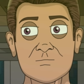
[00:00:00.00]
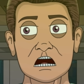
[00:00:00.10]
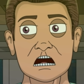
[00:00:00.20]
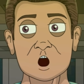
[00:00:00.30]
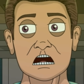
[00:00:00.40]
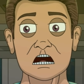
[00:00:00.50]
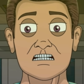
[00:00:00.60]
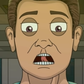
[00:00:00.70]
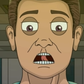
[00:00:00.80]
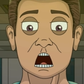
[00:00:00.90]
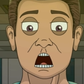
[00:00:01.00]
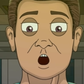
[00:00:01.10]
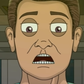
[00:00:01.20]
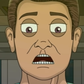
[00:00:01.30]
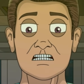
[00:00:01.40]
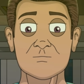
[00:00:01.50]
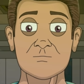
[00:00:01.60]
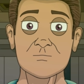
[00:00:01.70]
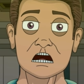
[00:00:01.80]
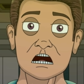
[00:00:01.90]
Before the boy could say anything
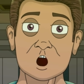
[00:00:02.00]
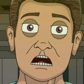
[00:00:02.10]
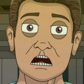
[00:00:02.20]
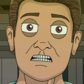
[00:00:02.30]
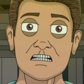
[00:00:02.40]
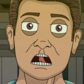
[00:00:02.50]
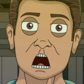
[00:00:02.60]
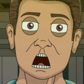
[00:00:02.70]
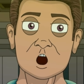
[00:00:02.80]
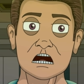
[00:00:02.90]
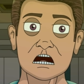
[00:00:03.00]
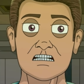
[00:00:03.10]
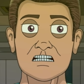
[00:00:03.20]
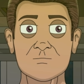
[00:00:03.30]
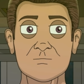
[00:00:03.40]
else to me, I told him what I would